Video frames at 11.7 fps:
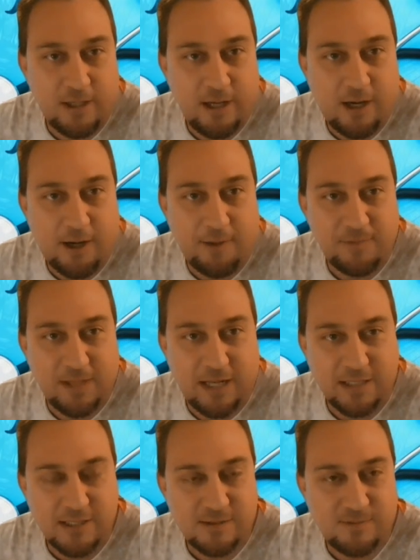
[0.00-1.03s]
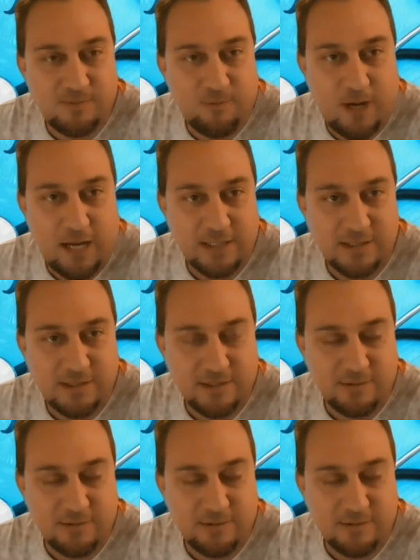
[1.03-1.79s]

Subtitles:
that I just watched.